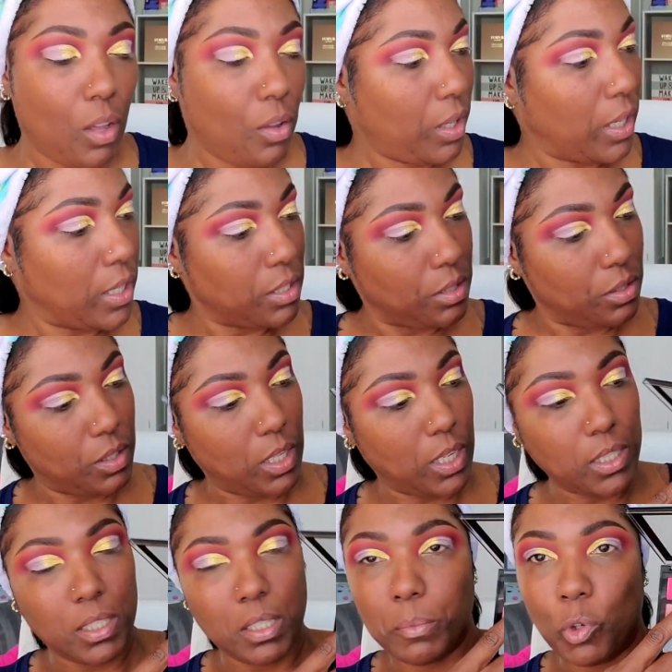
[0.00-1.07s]
Okay, so
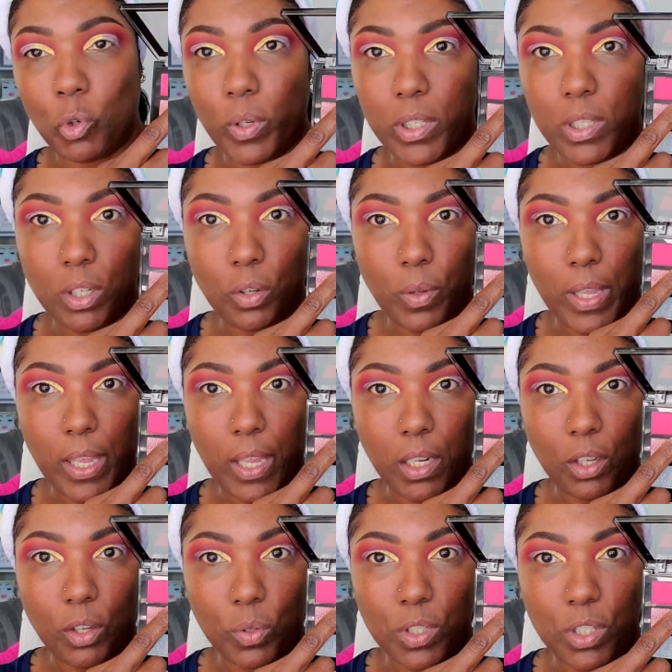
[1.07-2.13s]
next I'm going to go ahead
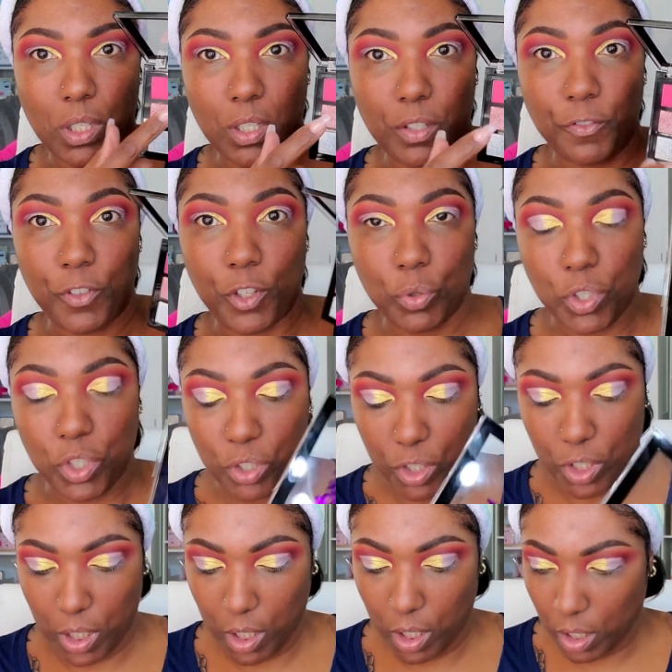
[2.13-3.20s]
and go into this fuchsia
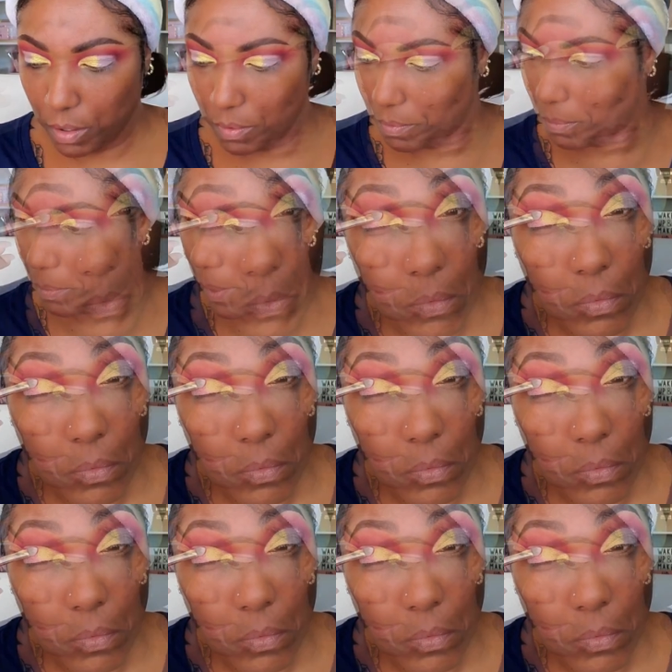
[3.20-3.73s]
shade.